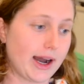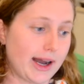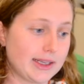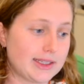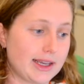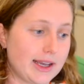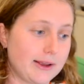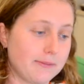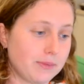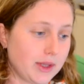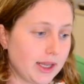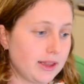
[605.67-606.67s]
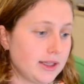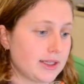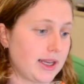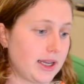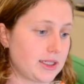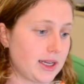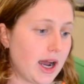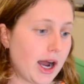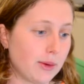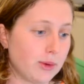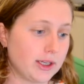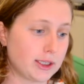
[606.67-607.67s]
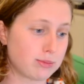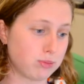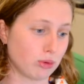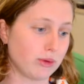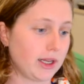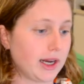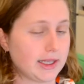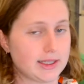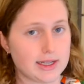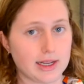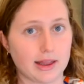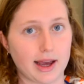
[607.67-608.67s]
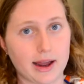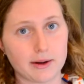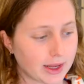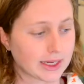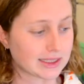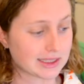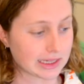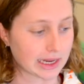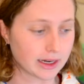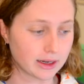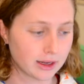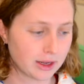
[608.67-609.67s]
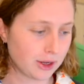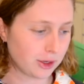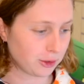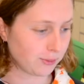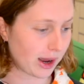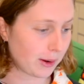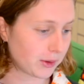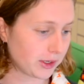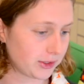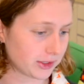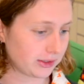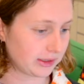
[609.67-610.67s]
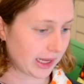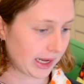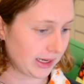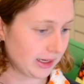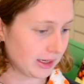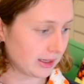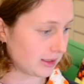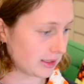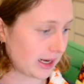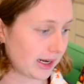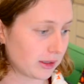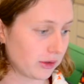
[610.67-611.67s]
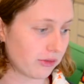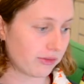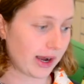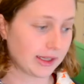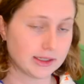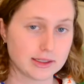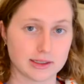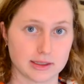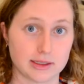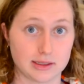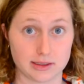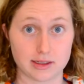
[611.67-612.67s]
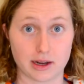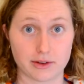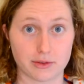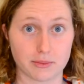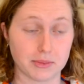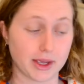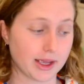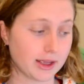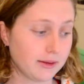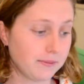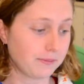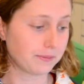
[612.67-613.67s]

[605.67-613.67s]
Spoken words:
I say, in this essay, I will explore the idea that. Instead, you might want to just say the cycle of violence and start it from there.